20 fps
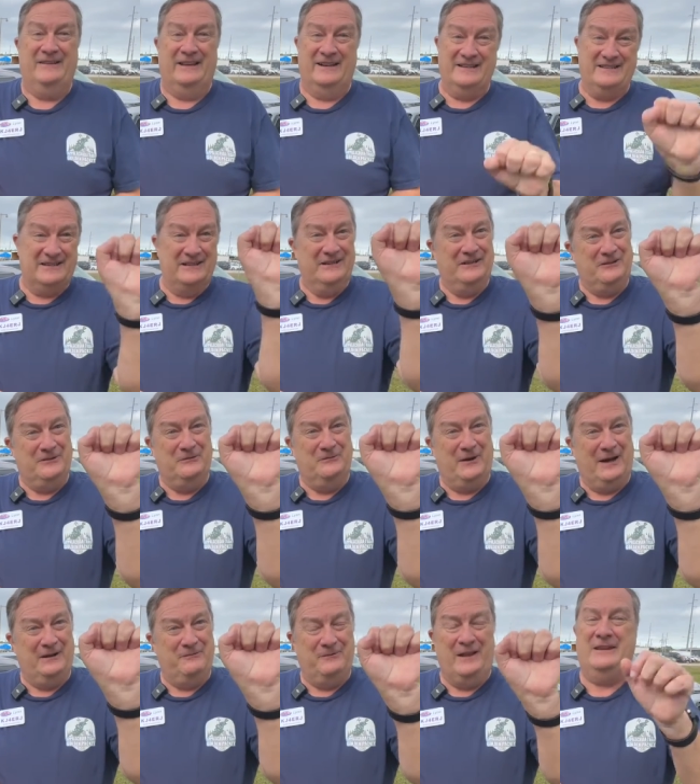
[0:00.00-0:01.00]
Then it's going to do
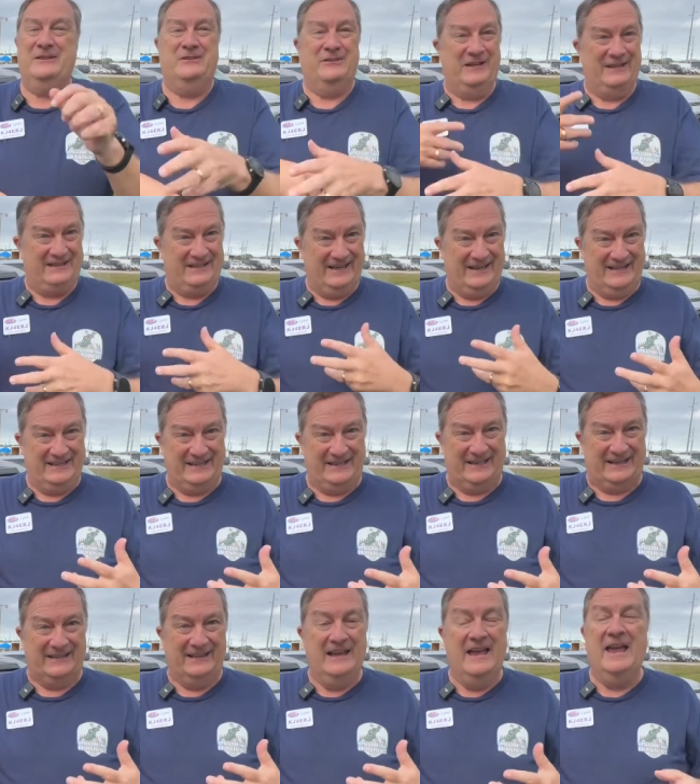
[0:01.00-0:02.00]
wide, you get the
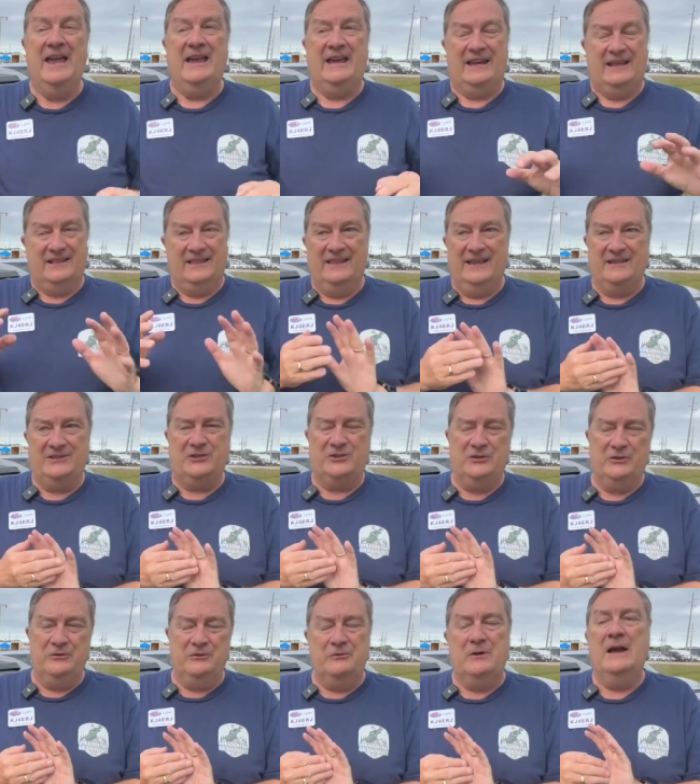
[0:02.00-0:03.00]
idea. It lets
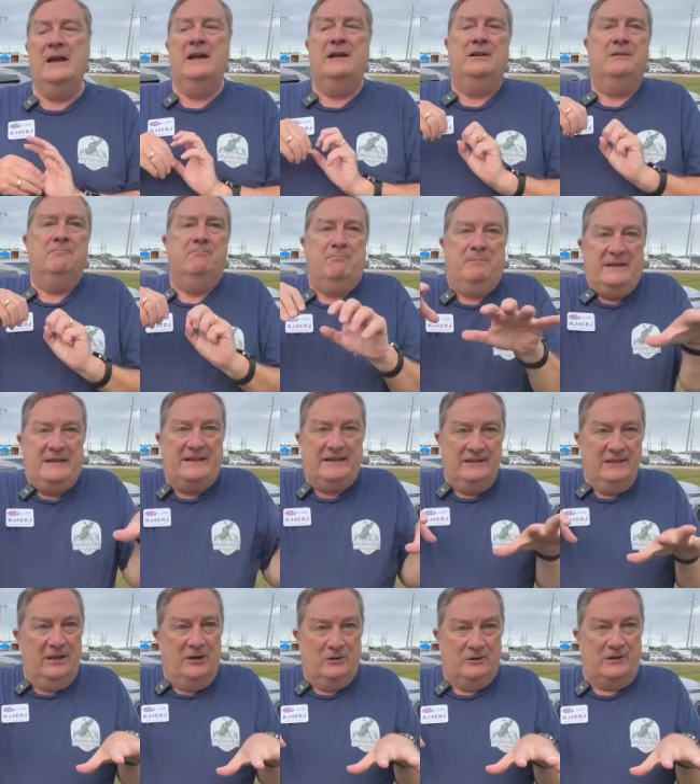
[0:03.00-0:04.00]
you
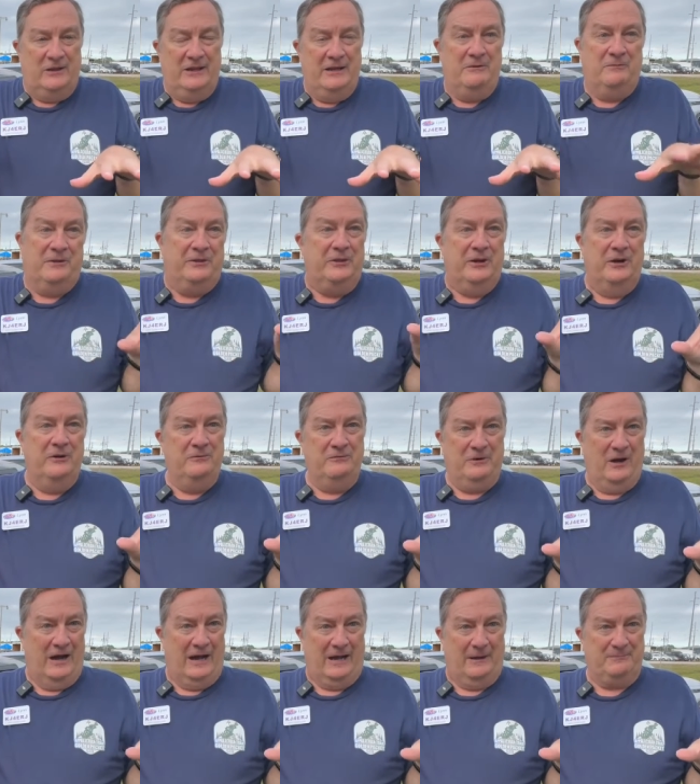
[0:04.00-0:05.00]
beacon locally with no
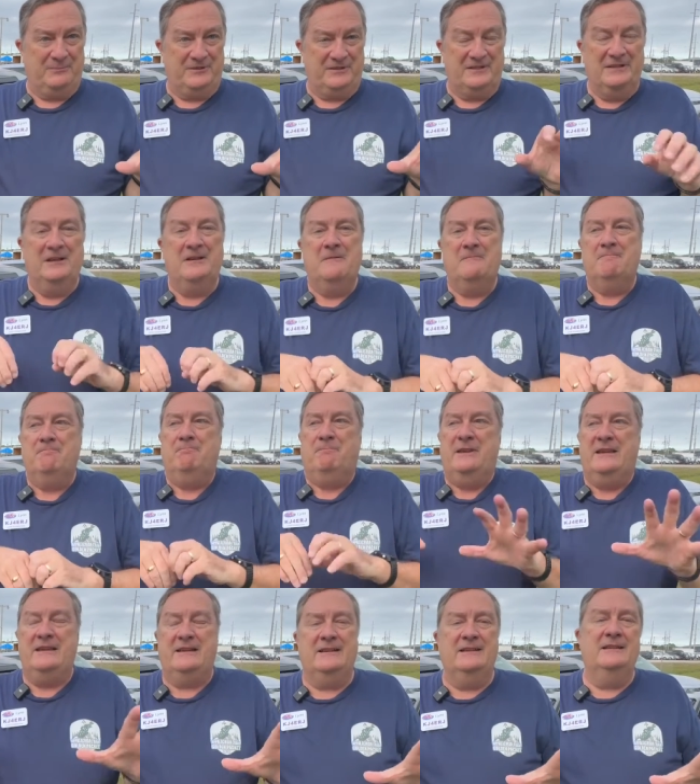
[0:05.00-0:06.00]
hops,
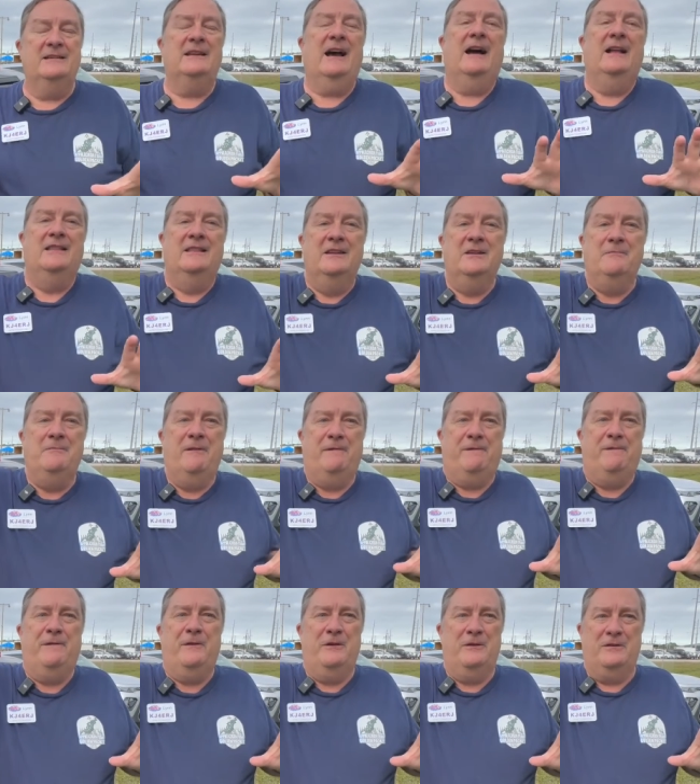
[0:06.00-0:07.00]
beacon a little bit
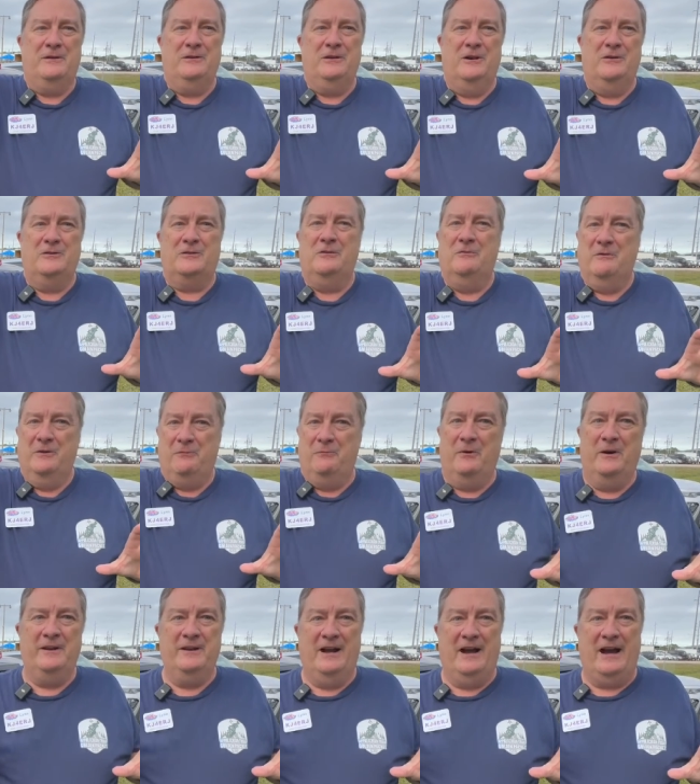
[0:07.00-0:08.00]
further local with
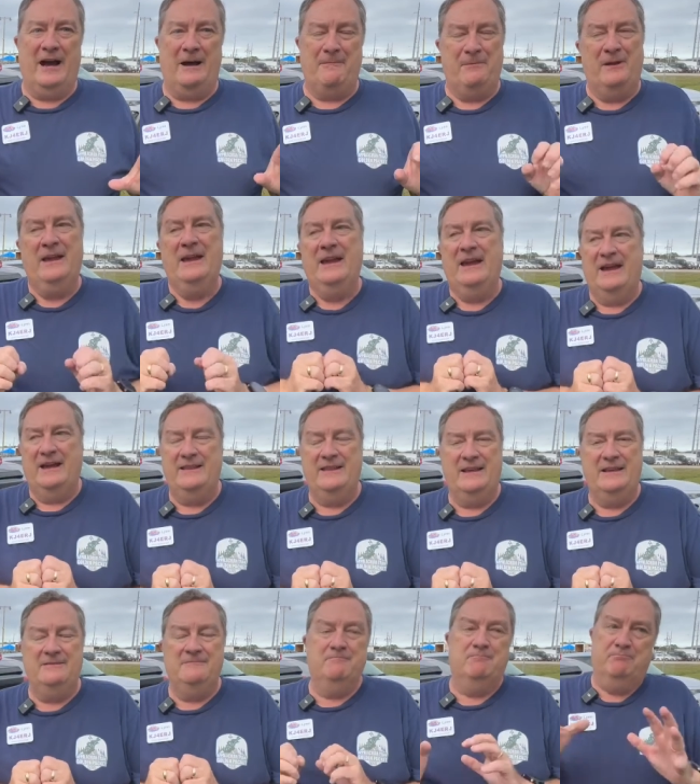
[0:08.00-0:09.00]
one hop, and
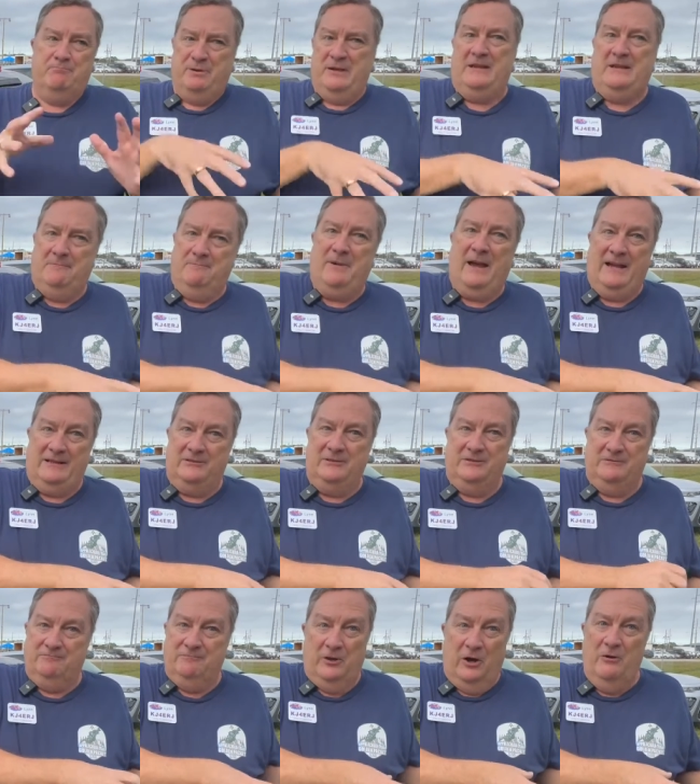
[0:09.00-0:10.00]
then beacon back
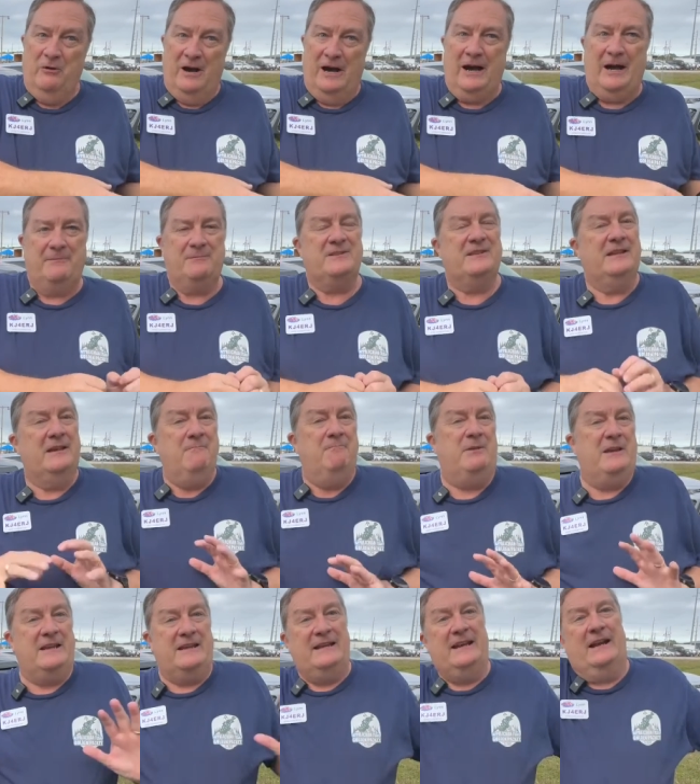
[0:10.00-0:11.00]
to no hops, and then
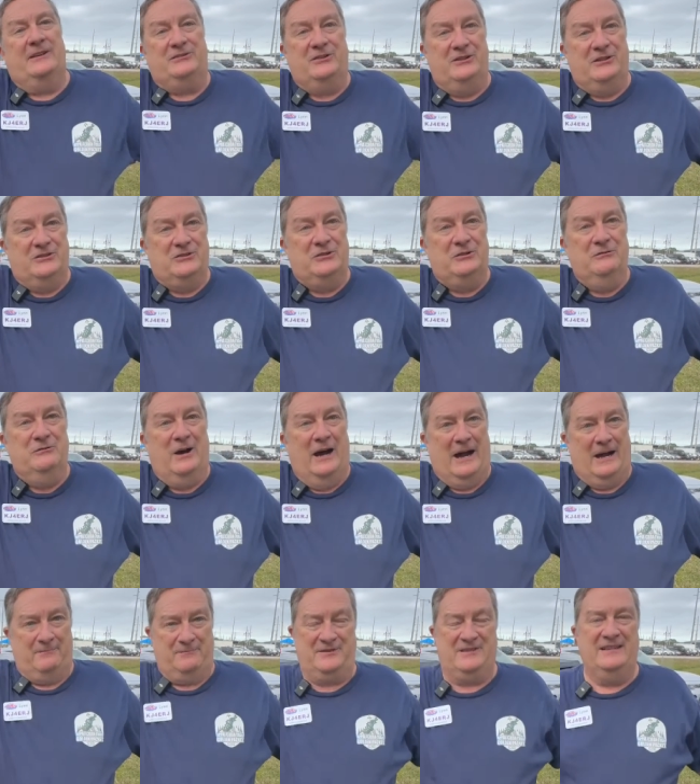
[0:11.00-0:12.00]
beacon out to the two
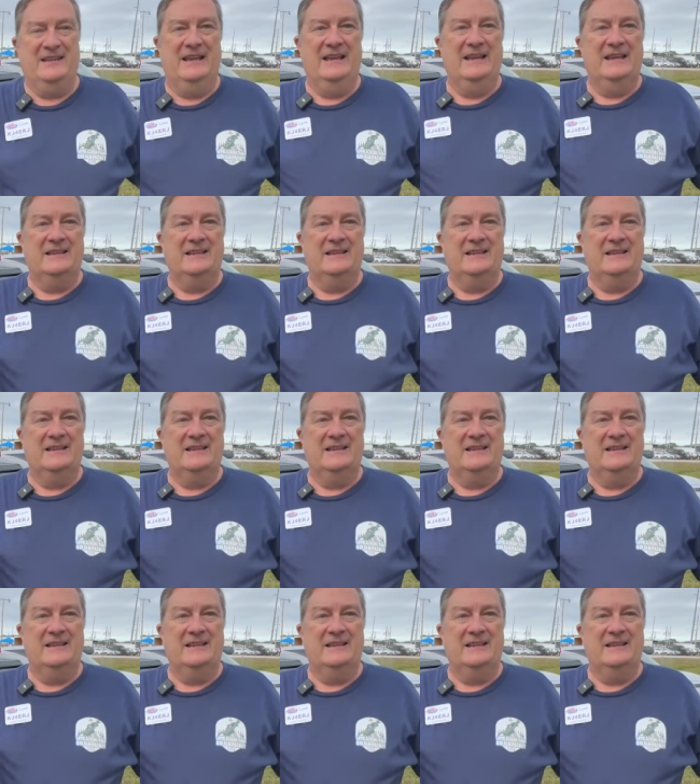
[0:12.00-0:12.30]
hops.